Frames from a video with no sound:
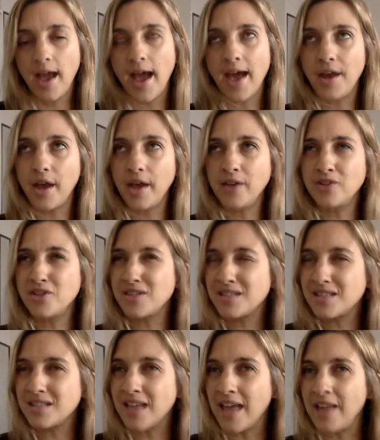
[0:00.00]
And
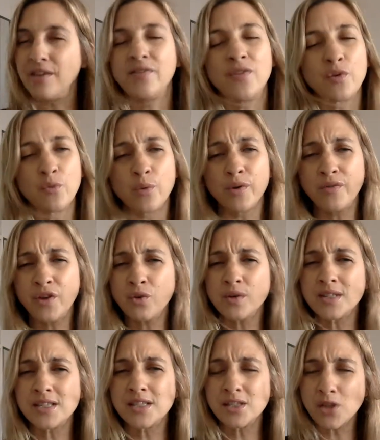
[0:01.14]
the review
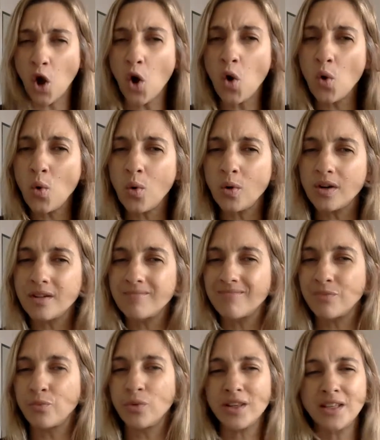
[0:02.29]
was so
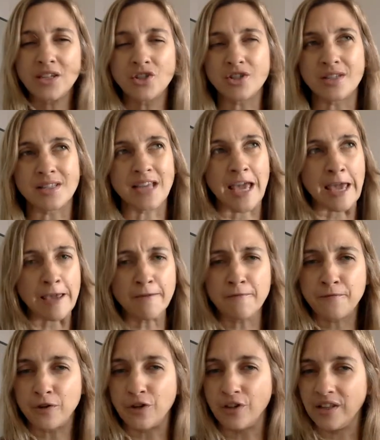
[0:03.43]
really just
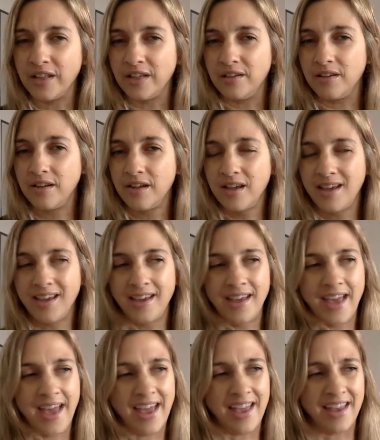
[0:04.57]
hateful,
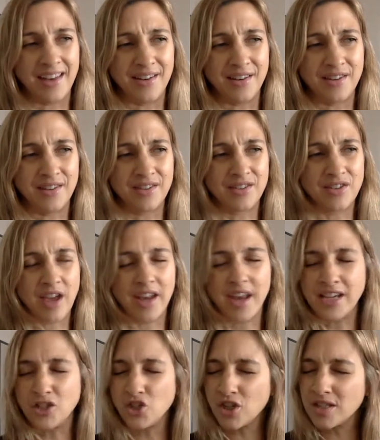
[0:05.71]
and
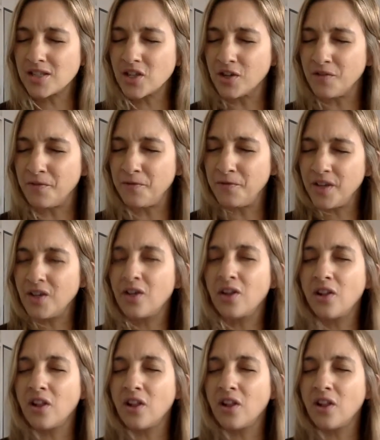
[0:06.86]
I just could feel